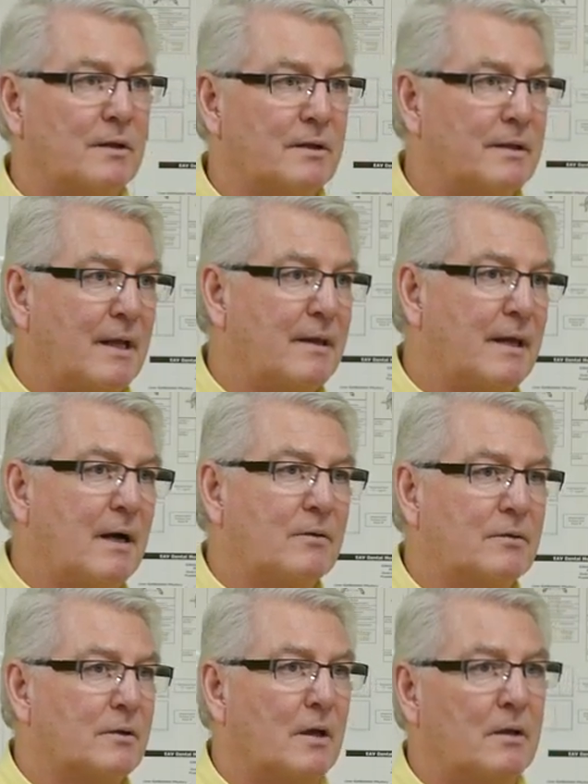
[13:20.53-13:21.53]
a
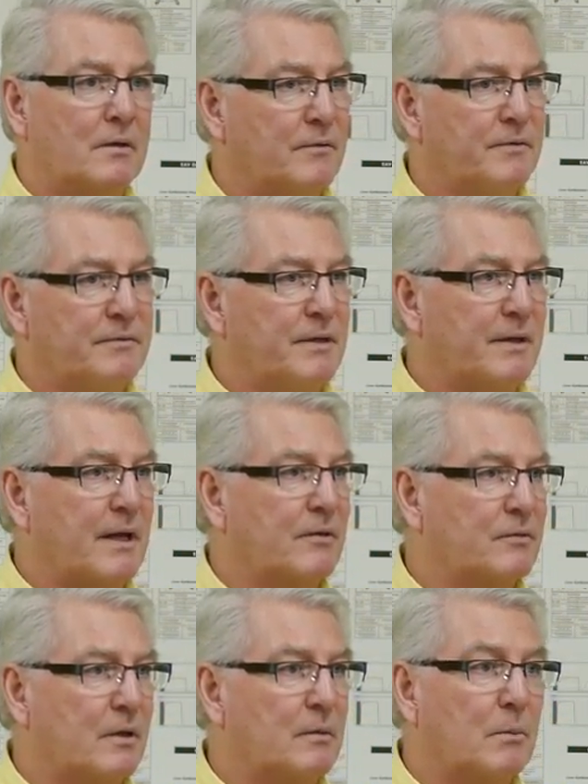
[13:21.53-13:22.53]
$10,000 or
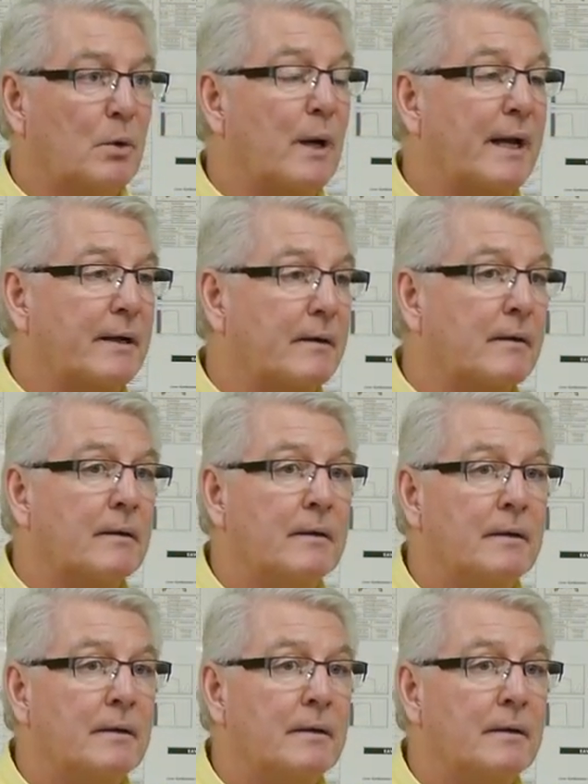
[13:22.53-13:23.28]
$15,000 boat anchor.